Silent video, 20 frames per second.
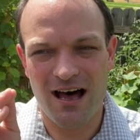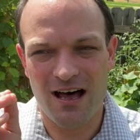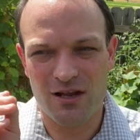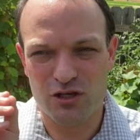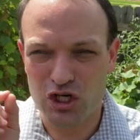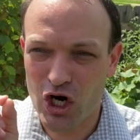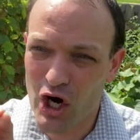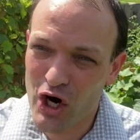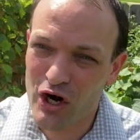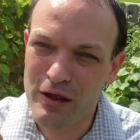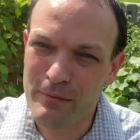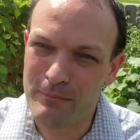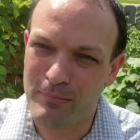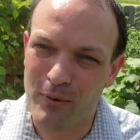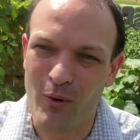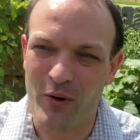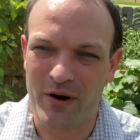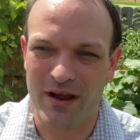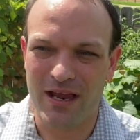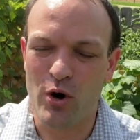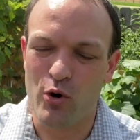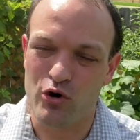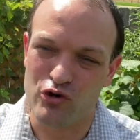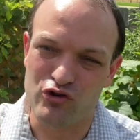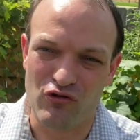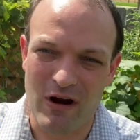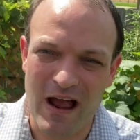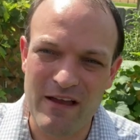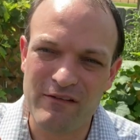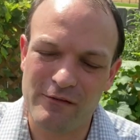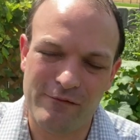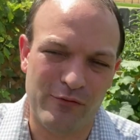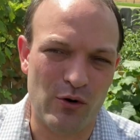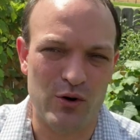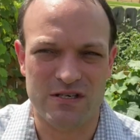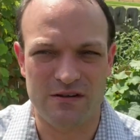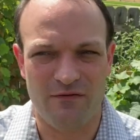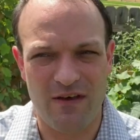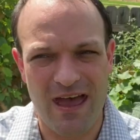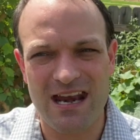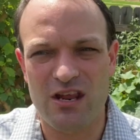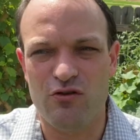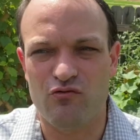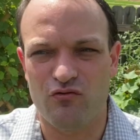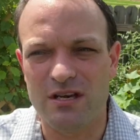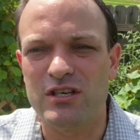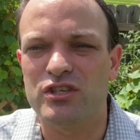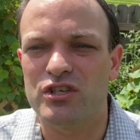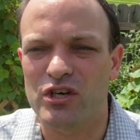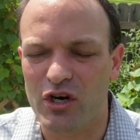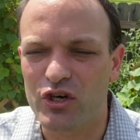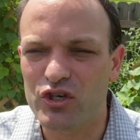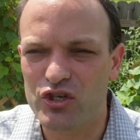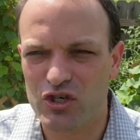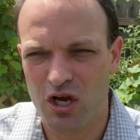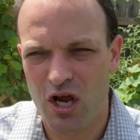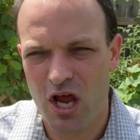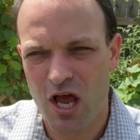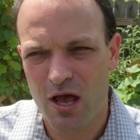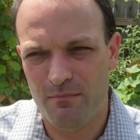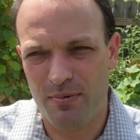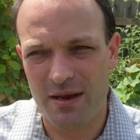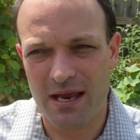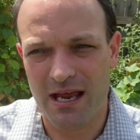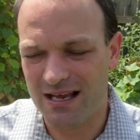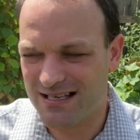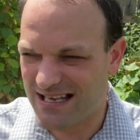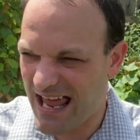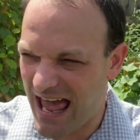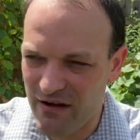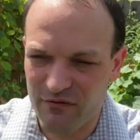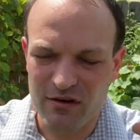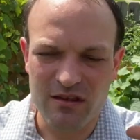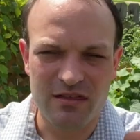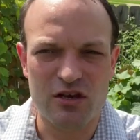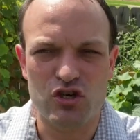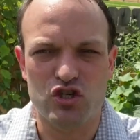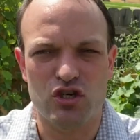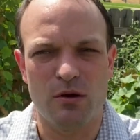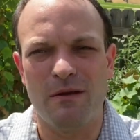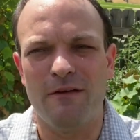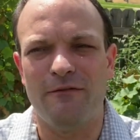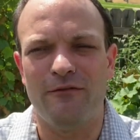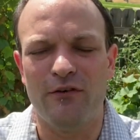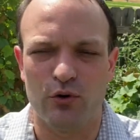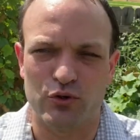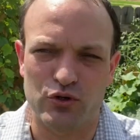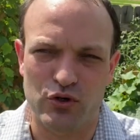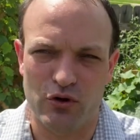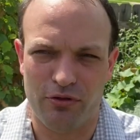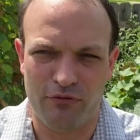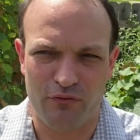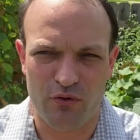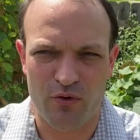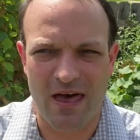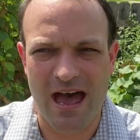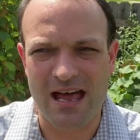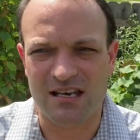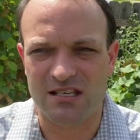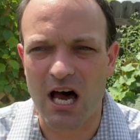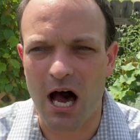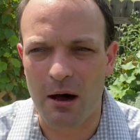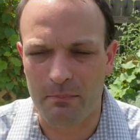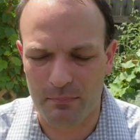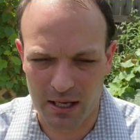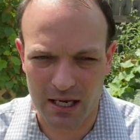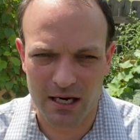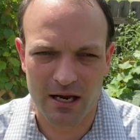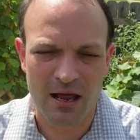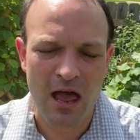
turning point or driving force of any research, because everything should be filtered through that topic.